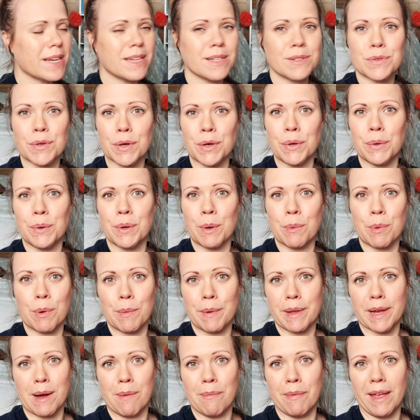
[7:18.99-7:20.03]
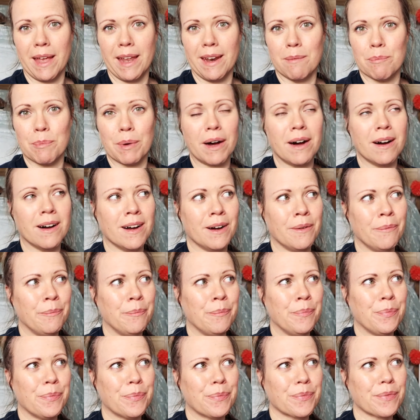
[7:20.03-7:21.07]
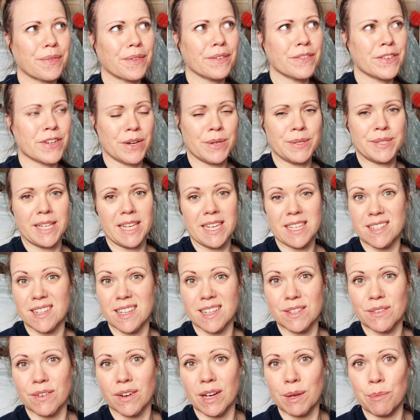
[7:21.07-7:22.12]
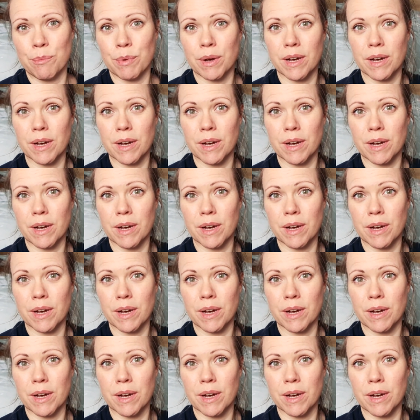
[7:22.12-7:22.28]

so it'll probably come then, but Joe's here, so that's fine.